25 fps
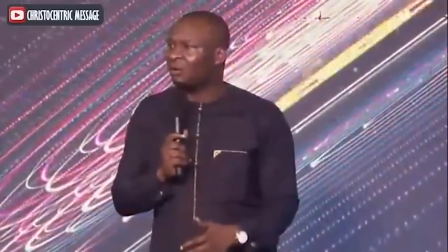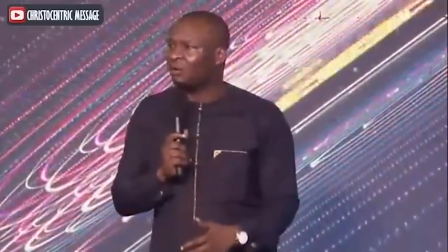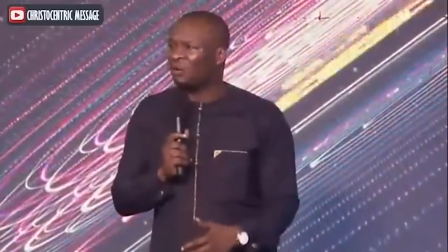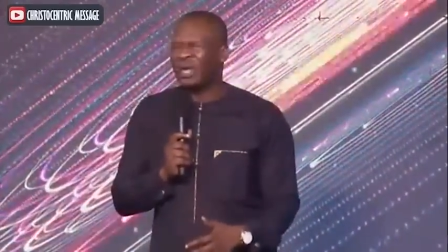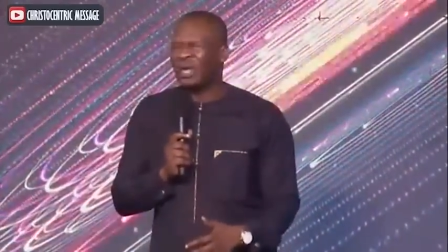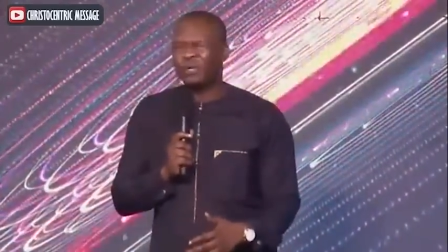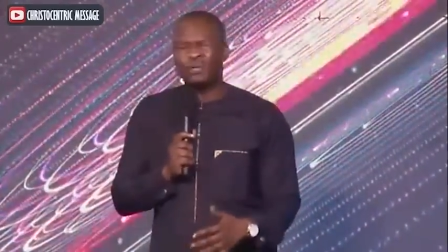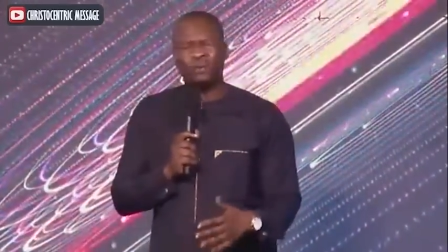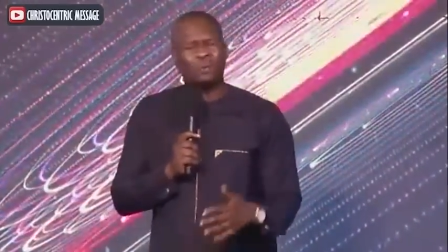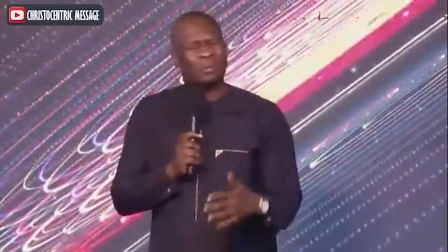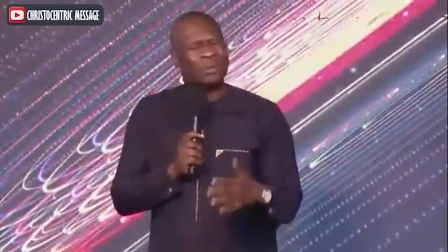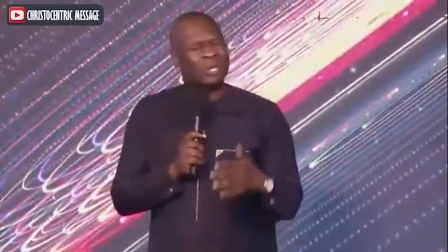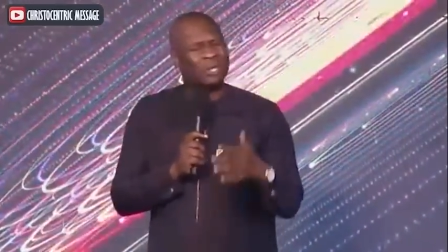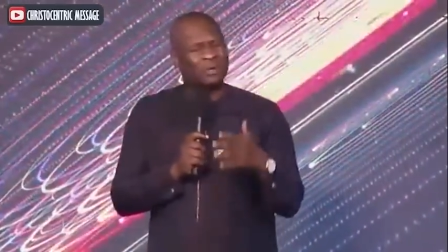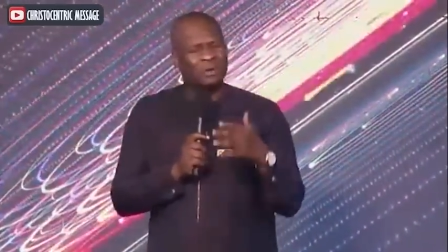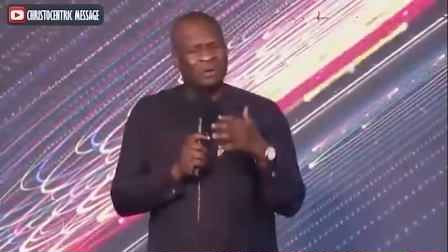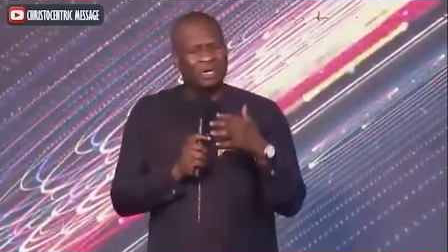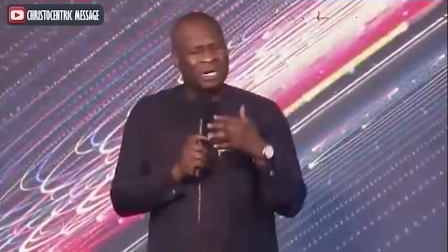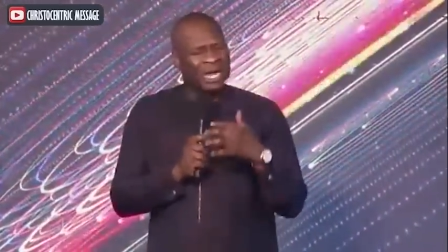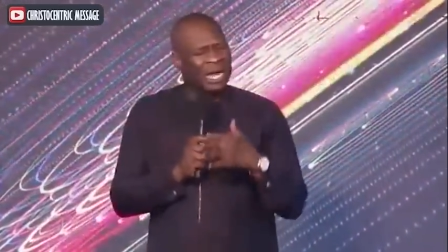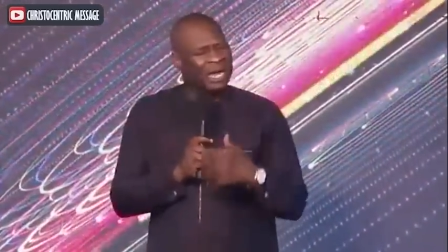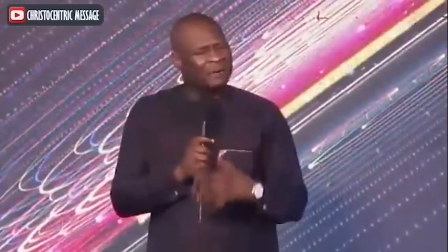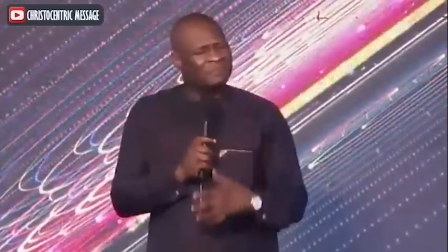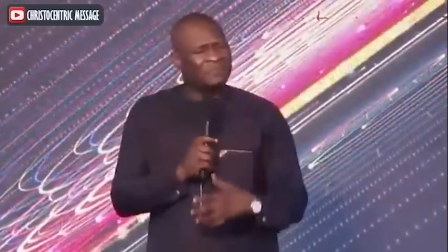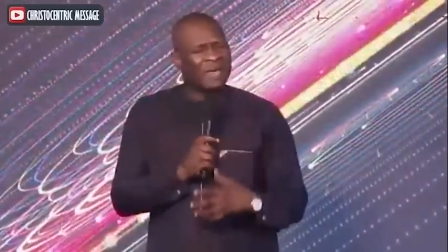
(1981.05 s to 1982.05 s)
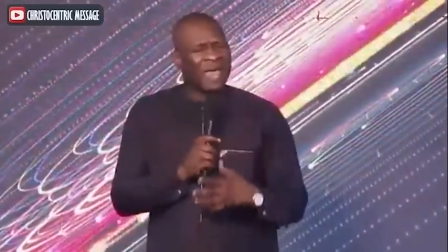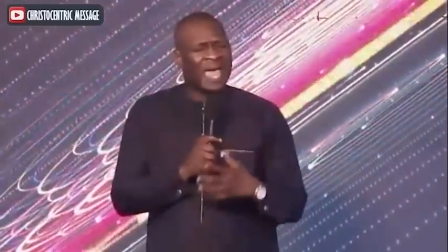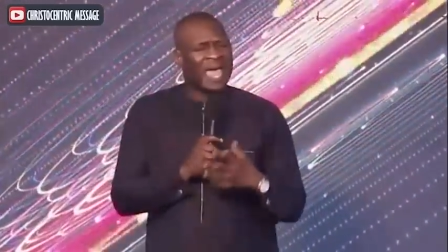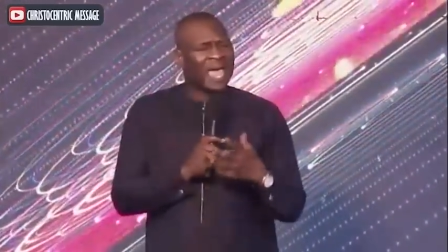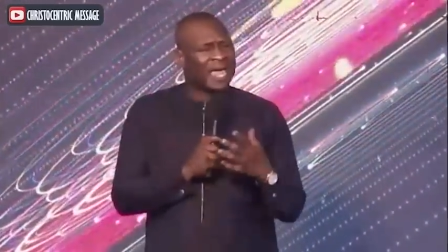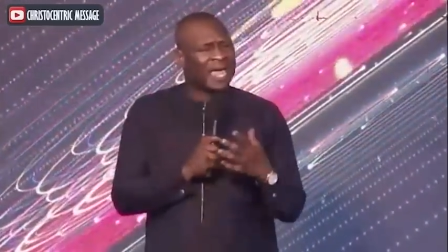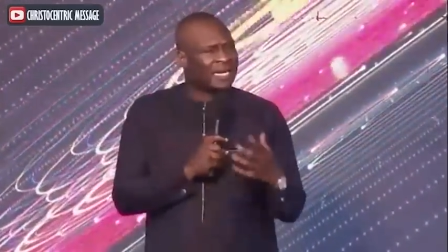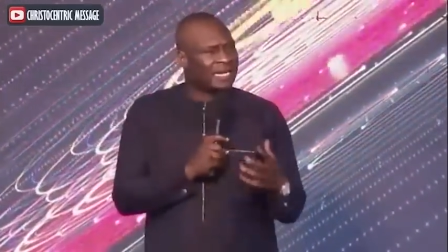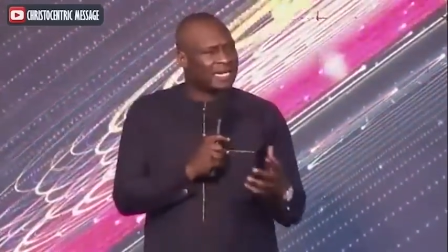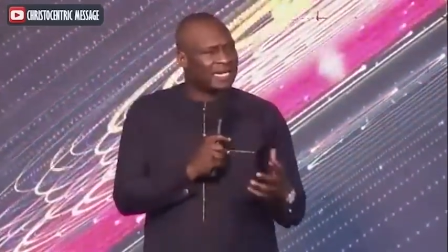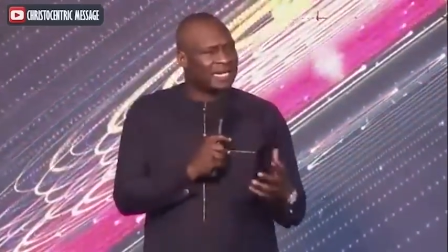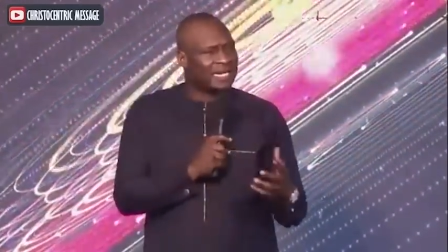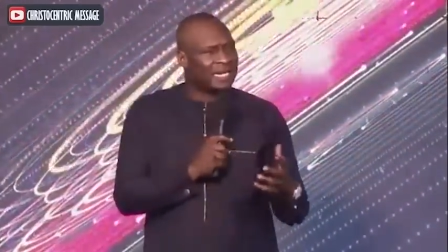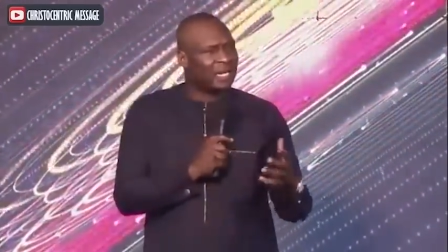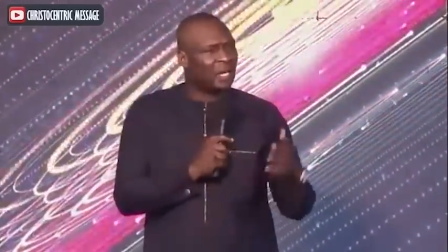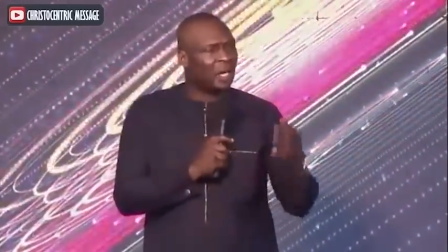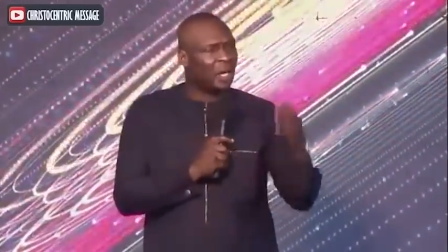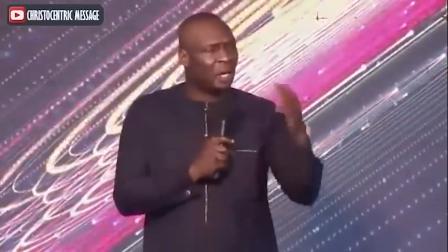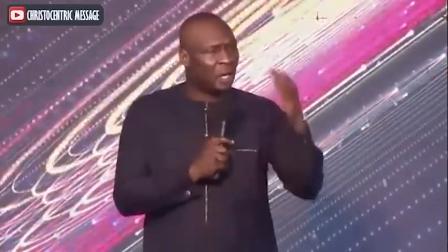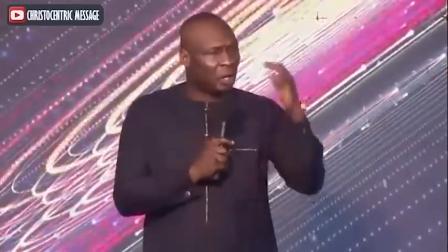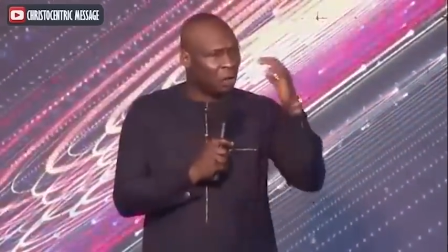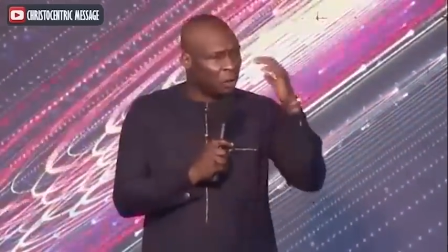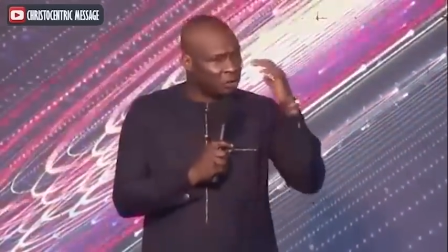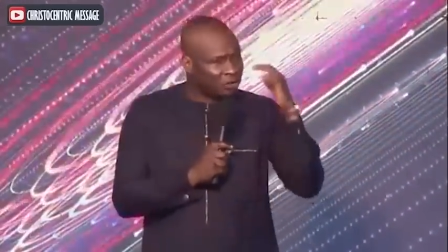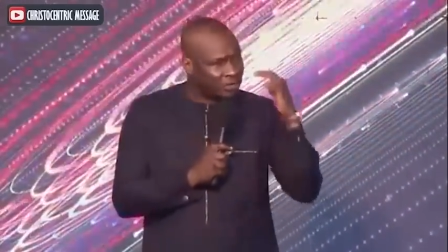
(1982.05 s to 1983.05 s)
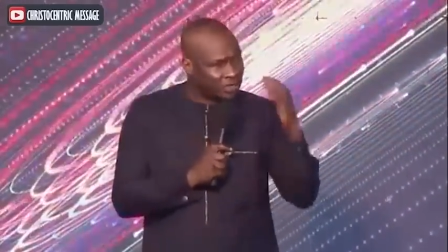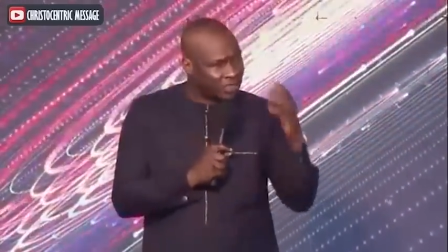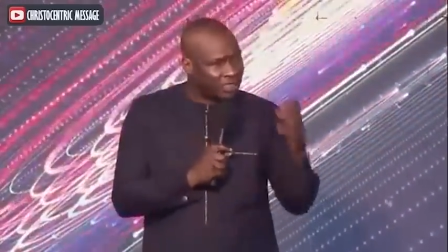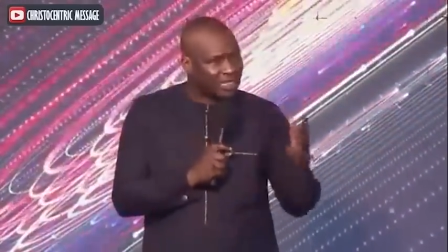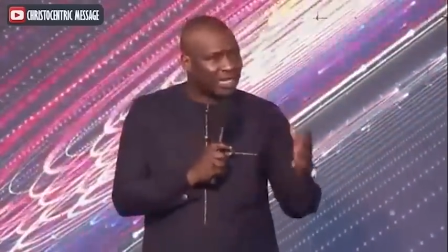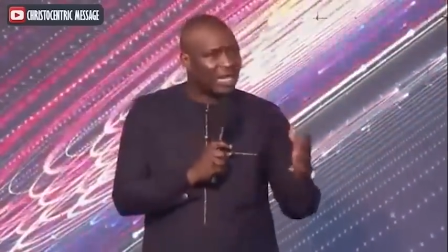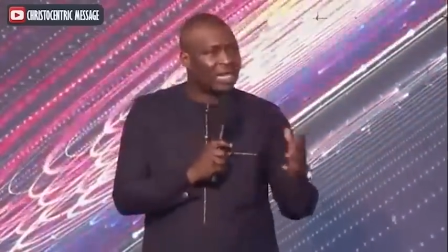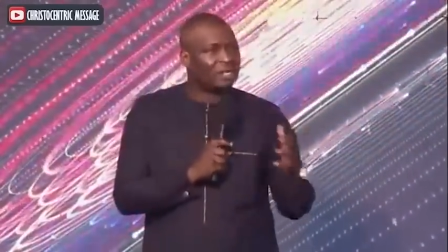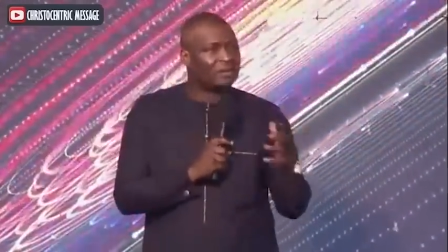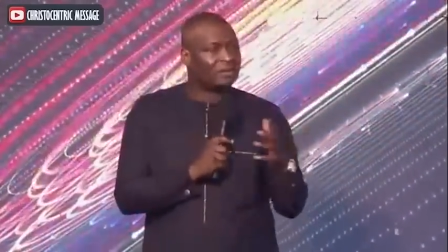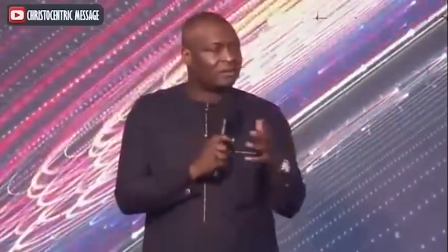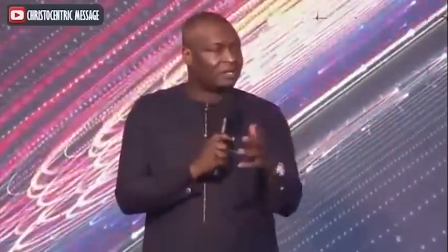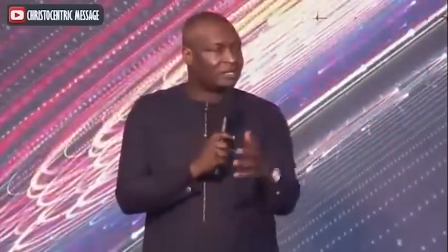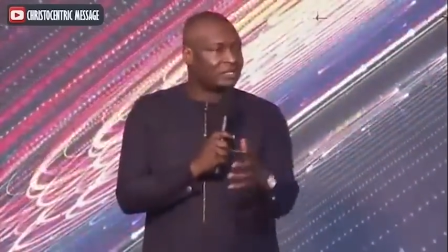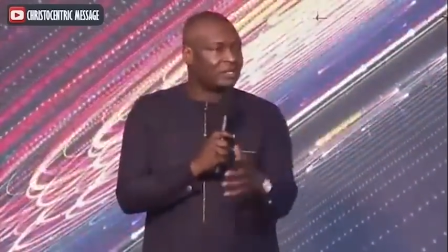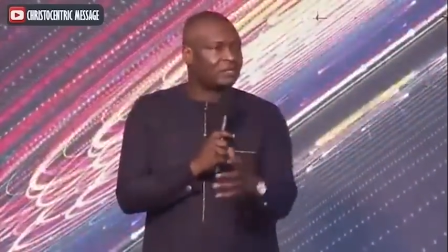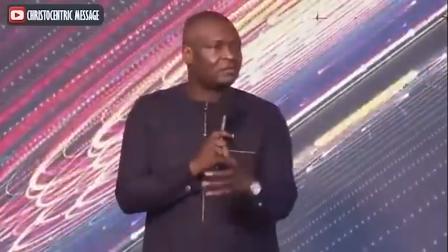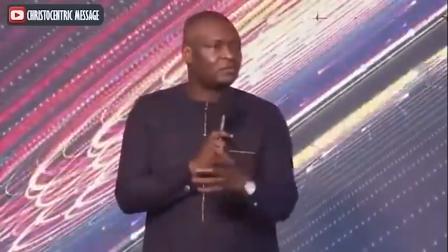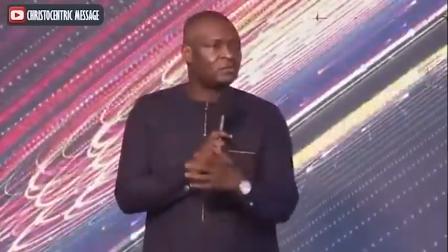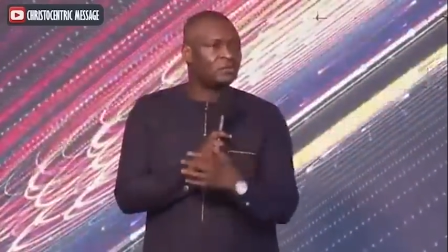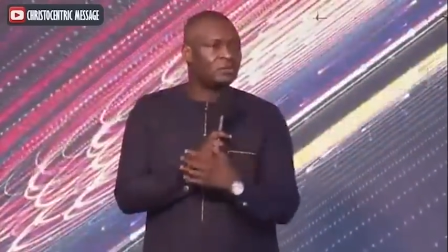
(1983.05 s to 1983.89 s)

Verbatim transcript: where you may not have any logical reason